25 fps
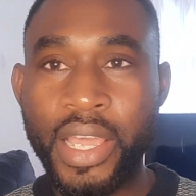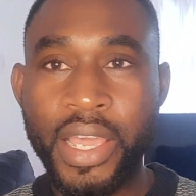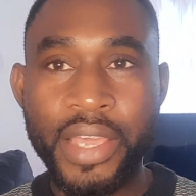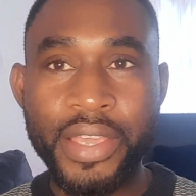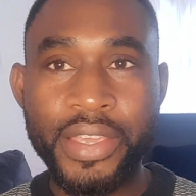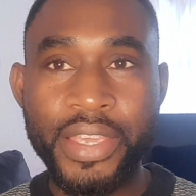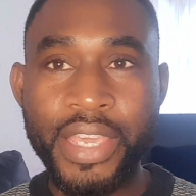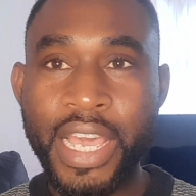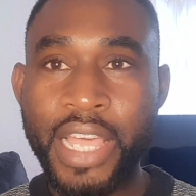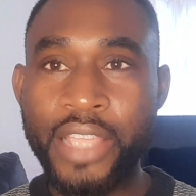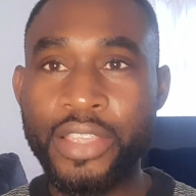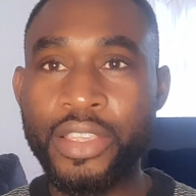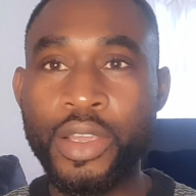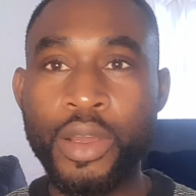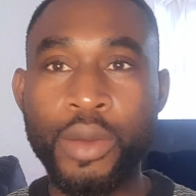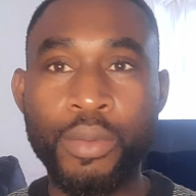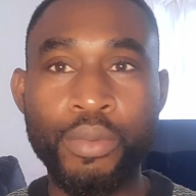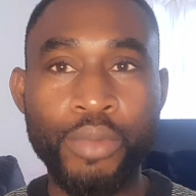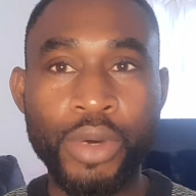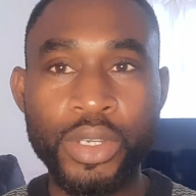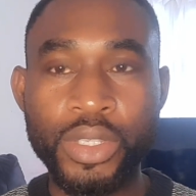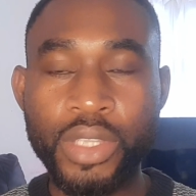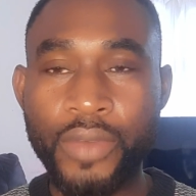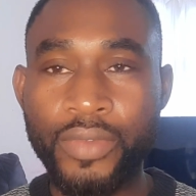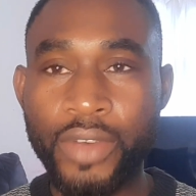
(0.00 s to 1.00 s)
Yet,
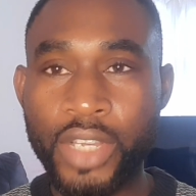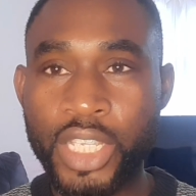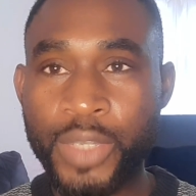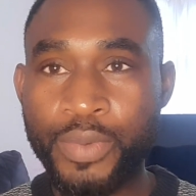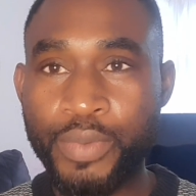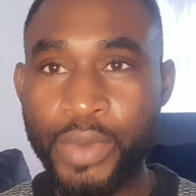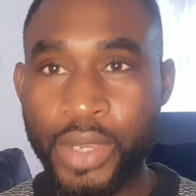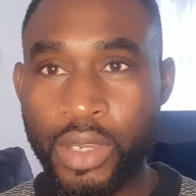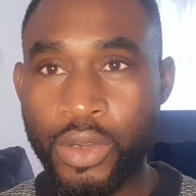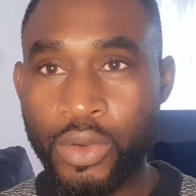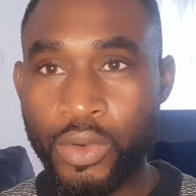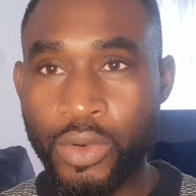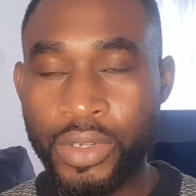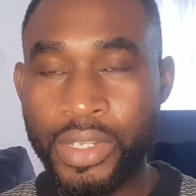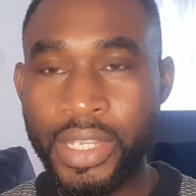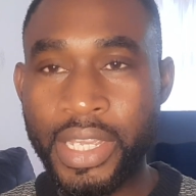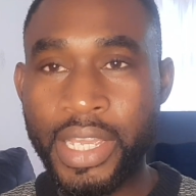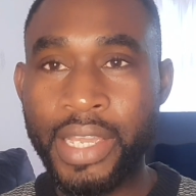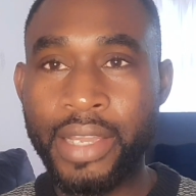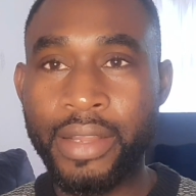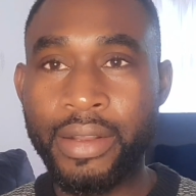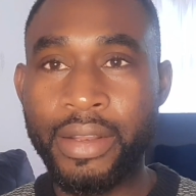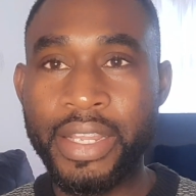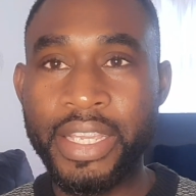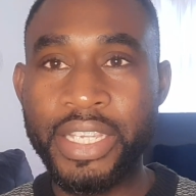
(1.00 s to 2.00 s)
most of us speak good
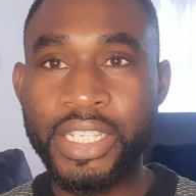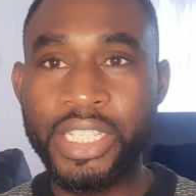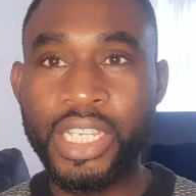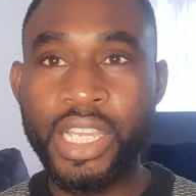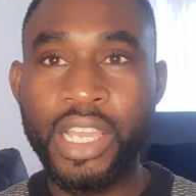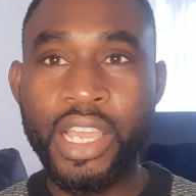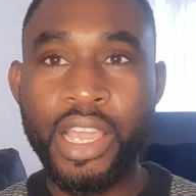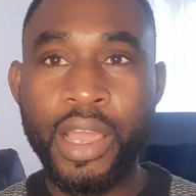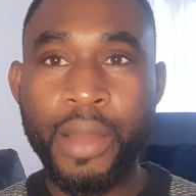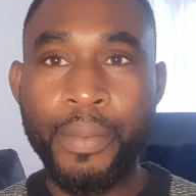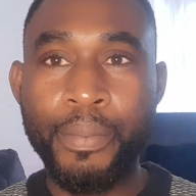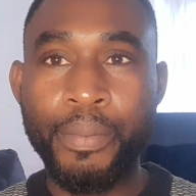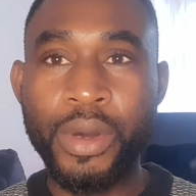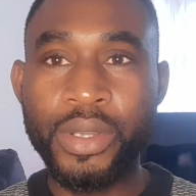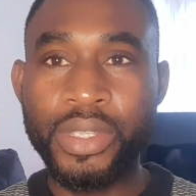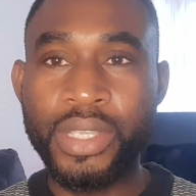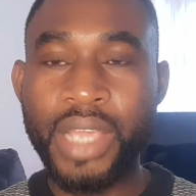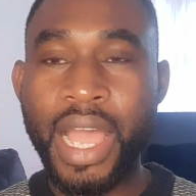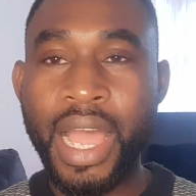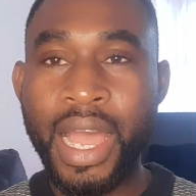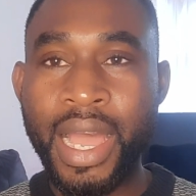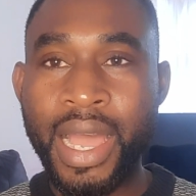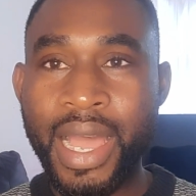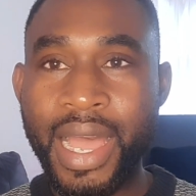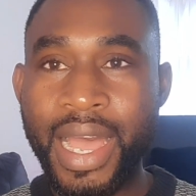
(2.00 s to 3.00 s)
English, but
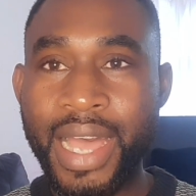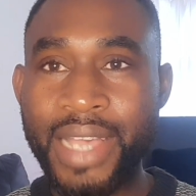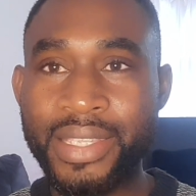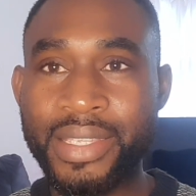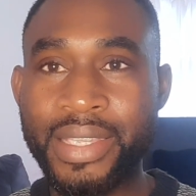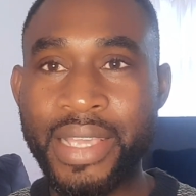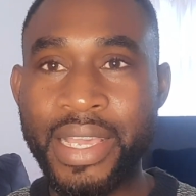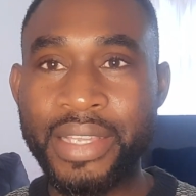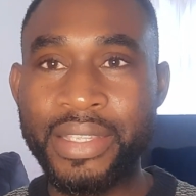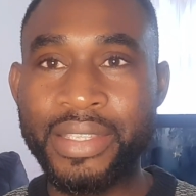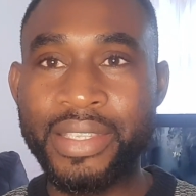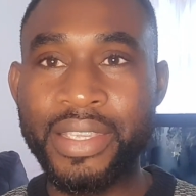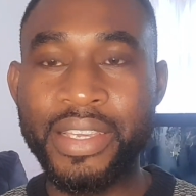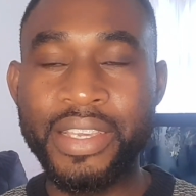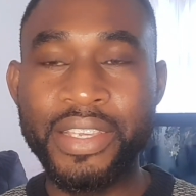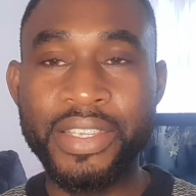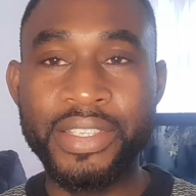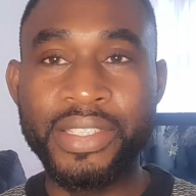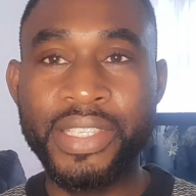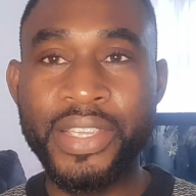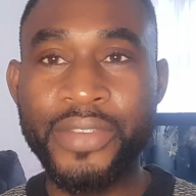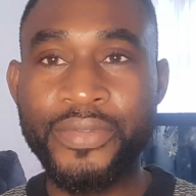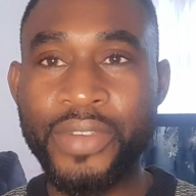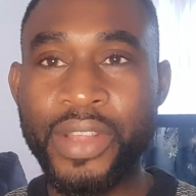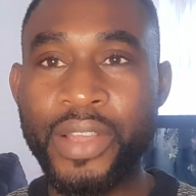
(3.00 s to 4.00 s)
our accent is
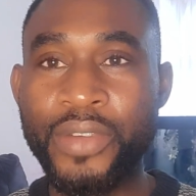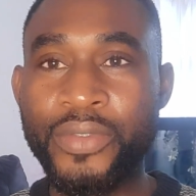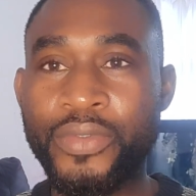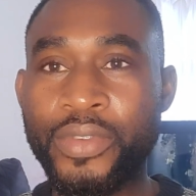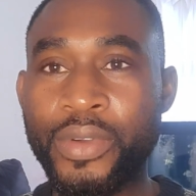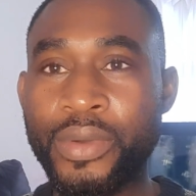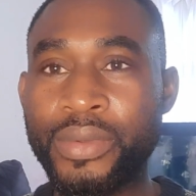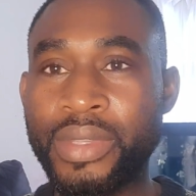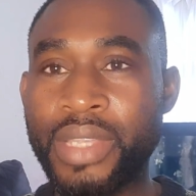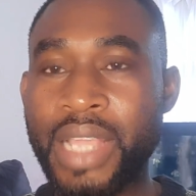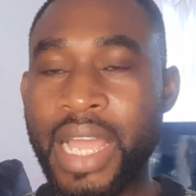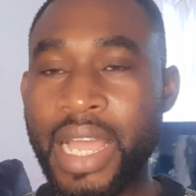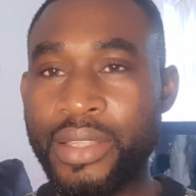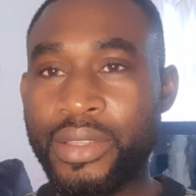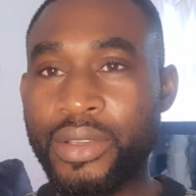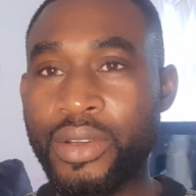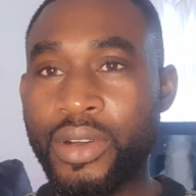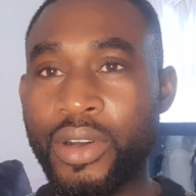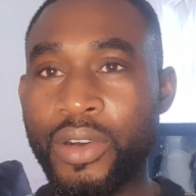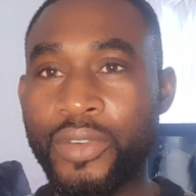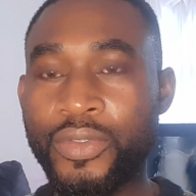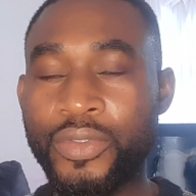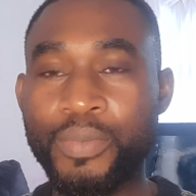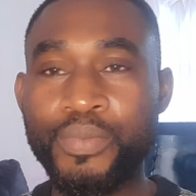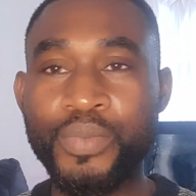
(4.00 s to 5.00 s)
different from that
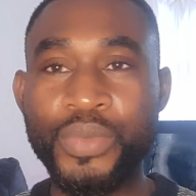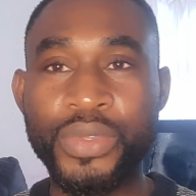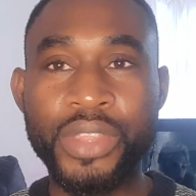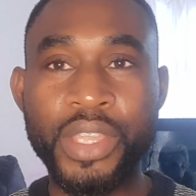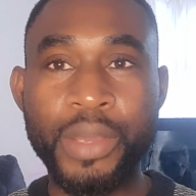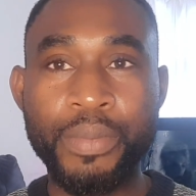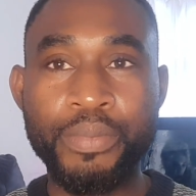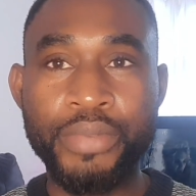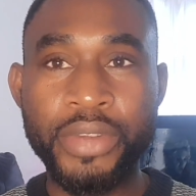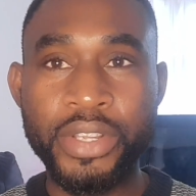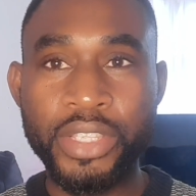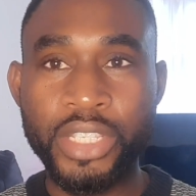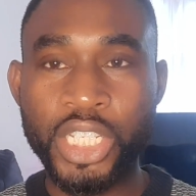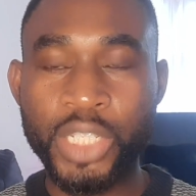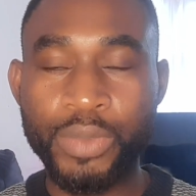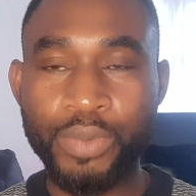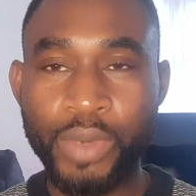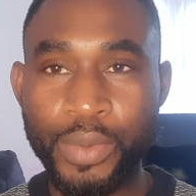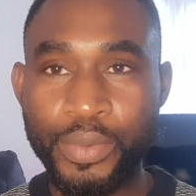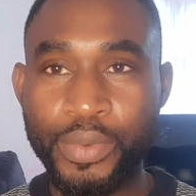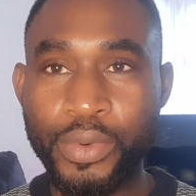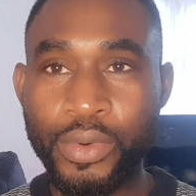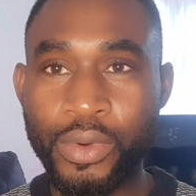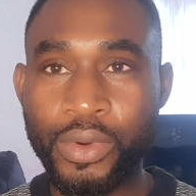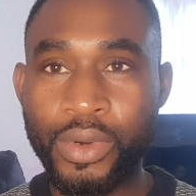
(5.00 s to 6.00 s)
of the British
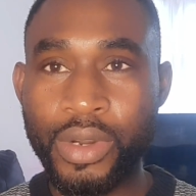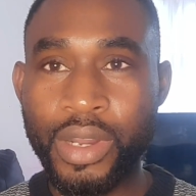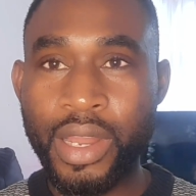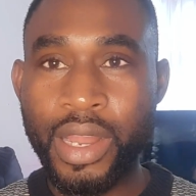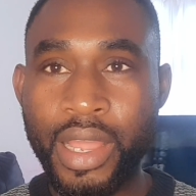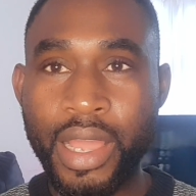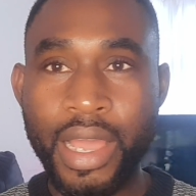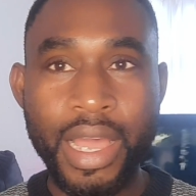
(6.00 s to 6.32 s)
people.